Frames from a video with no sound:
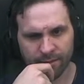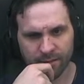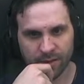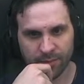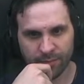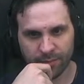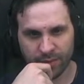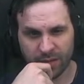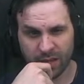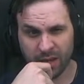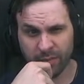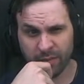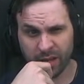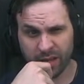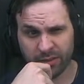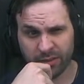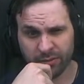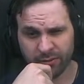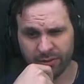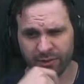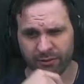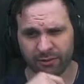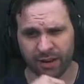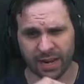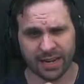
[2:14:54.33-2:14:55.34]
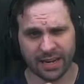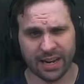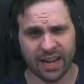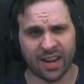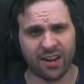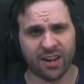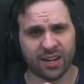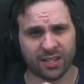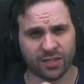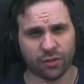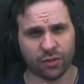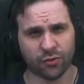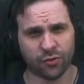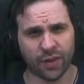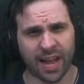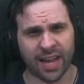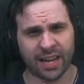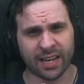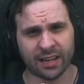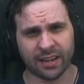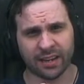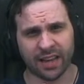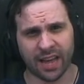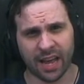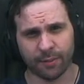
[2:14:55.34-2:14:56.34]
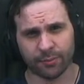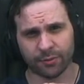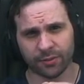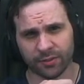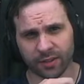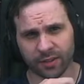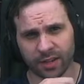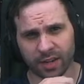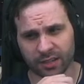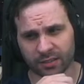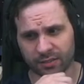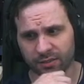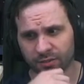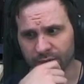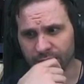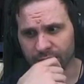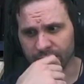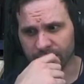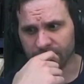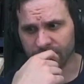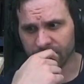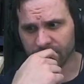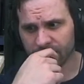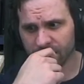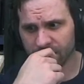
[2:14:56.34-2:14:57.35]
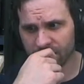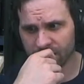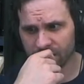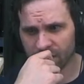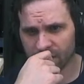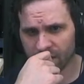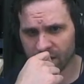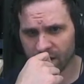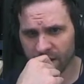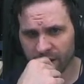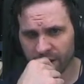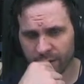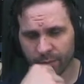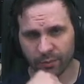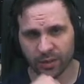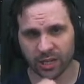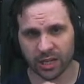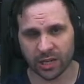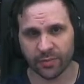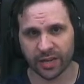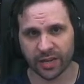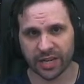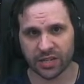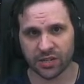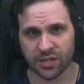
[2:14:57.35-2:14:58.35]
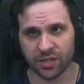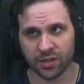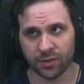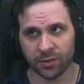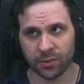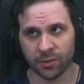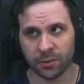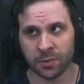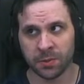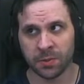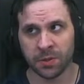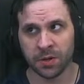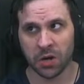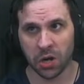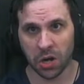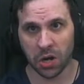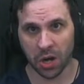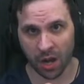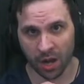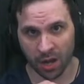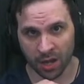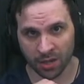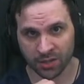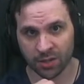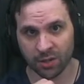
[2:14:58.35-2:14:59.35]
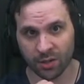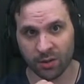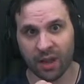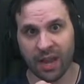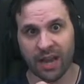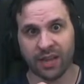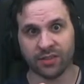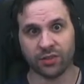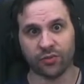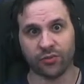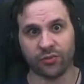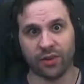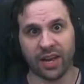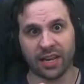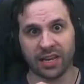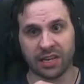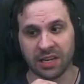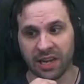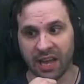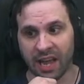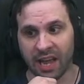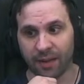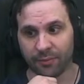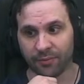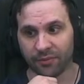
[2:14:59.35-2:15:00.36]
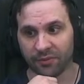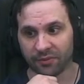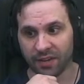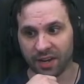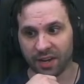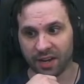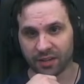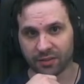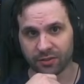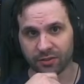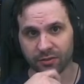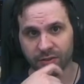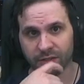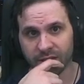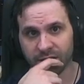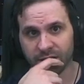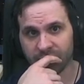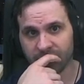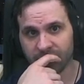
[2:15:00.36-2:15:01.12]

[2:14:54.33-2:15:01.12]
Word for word: PMA 3 right now has a Dragon capsule docked to it. PMA 2 also has a Dragon capsule docked to it.